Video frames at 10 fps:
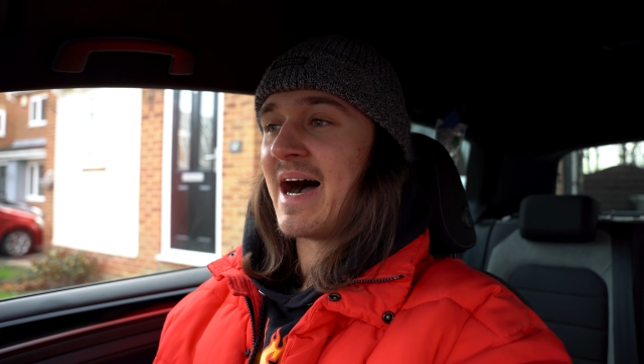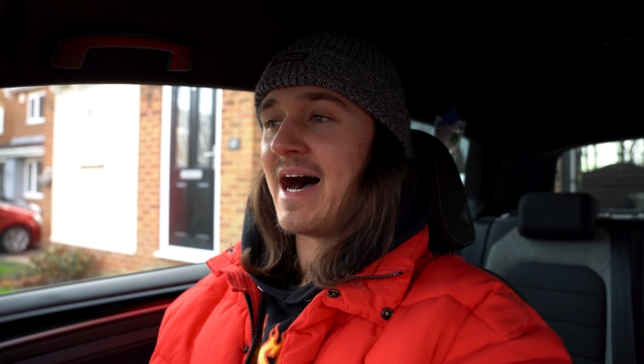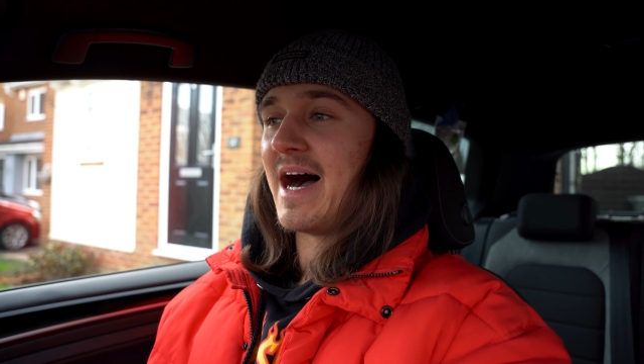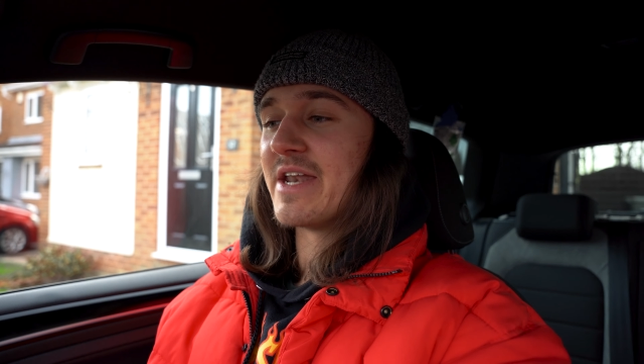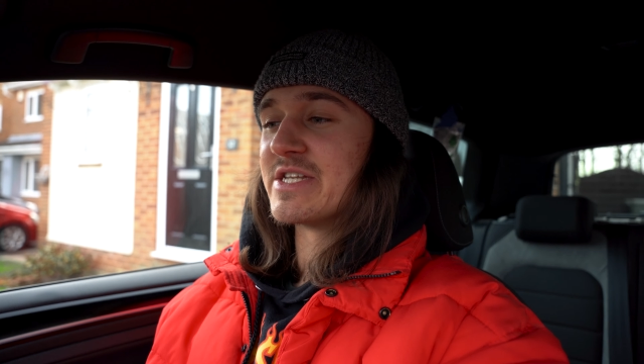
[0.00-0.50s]

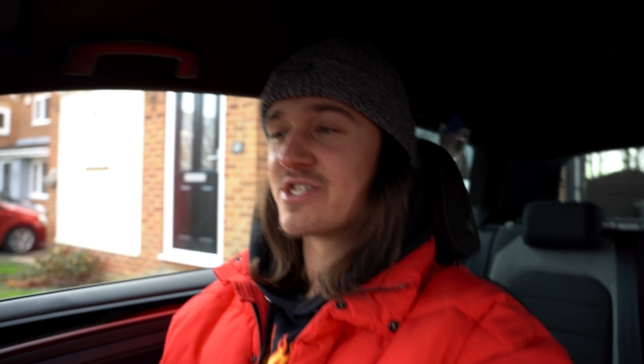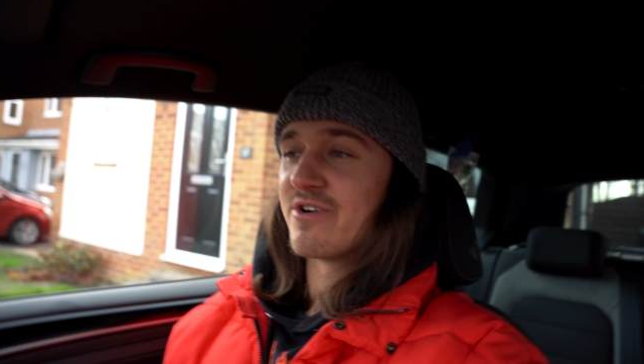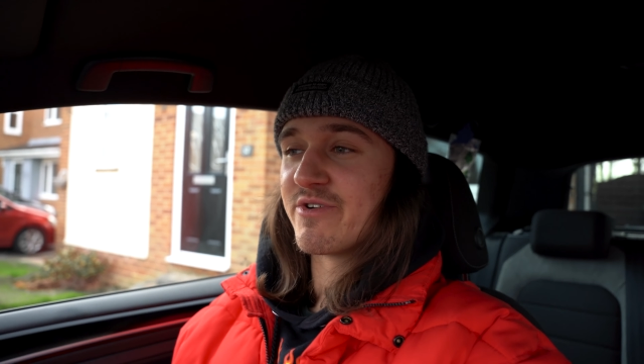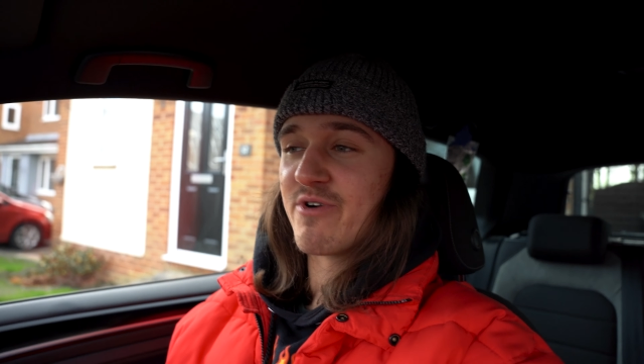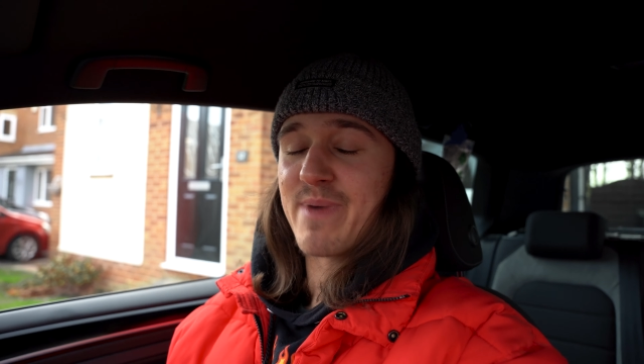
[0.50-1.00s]
And
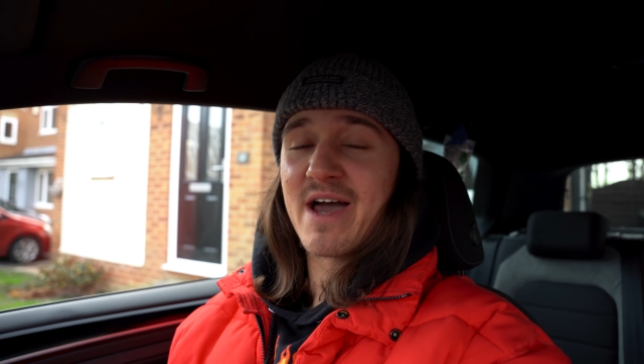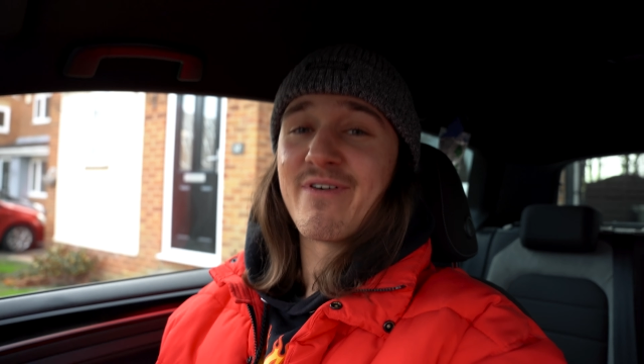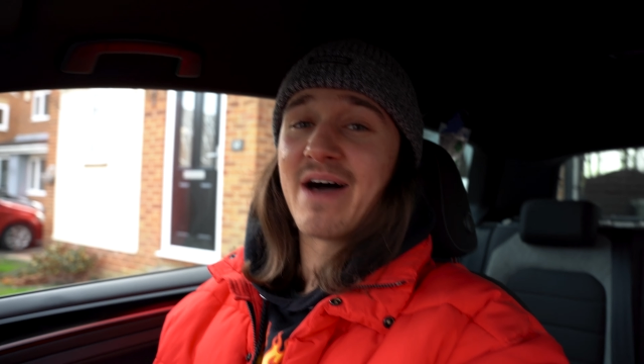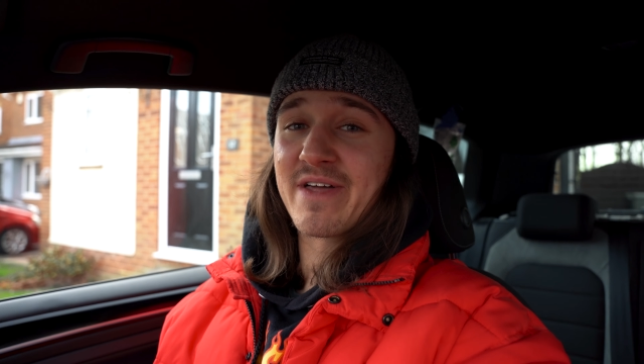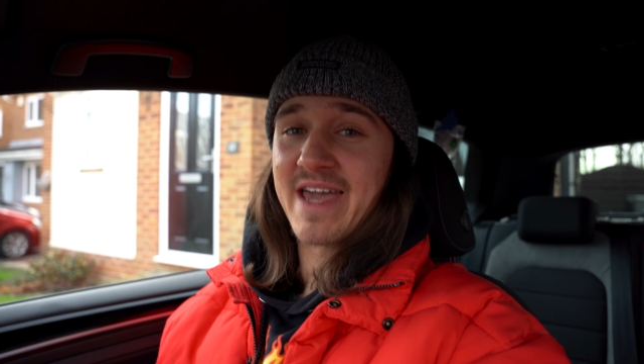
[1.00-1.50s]
showing you a bit
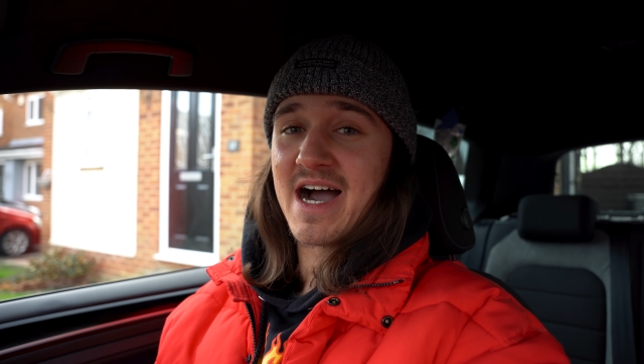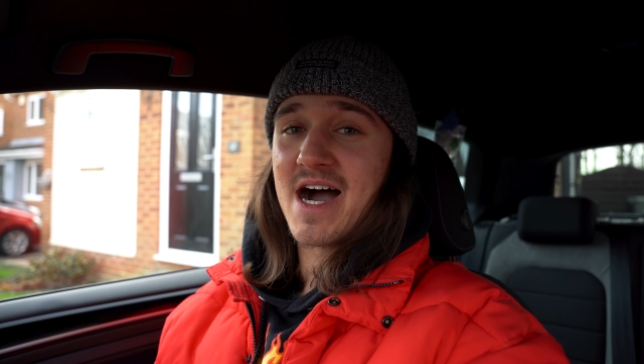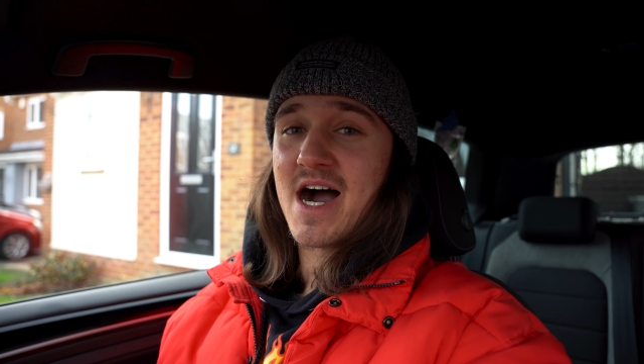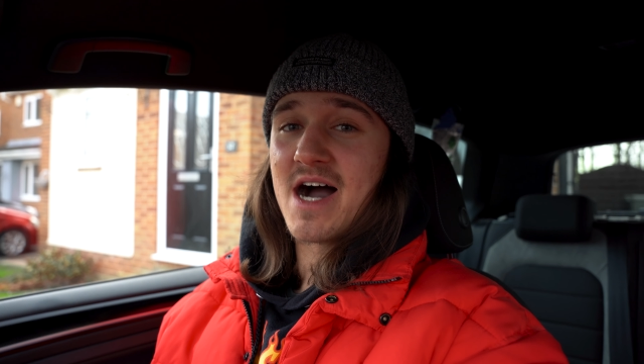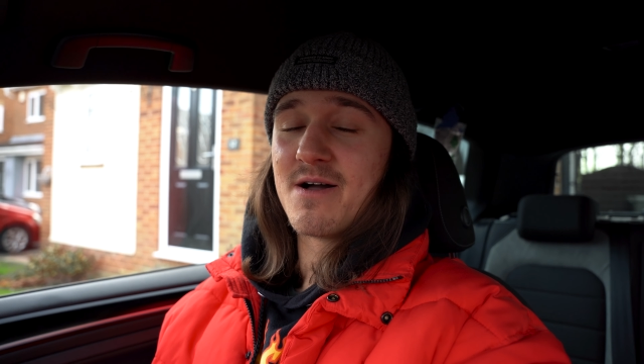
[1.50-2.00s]
around the
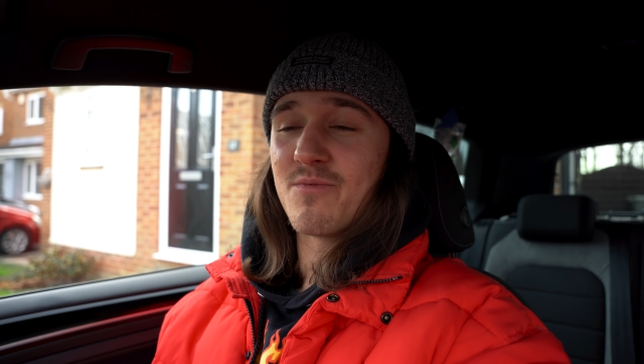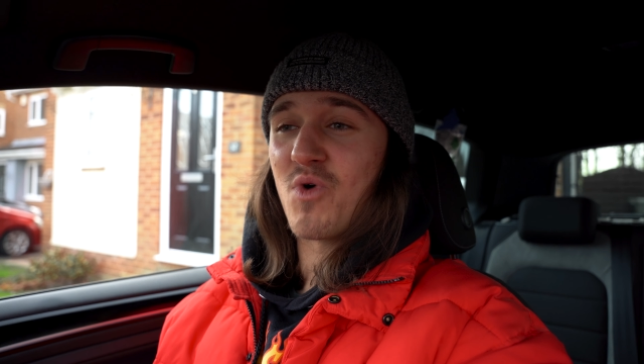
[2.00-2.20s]
car,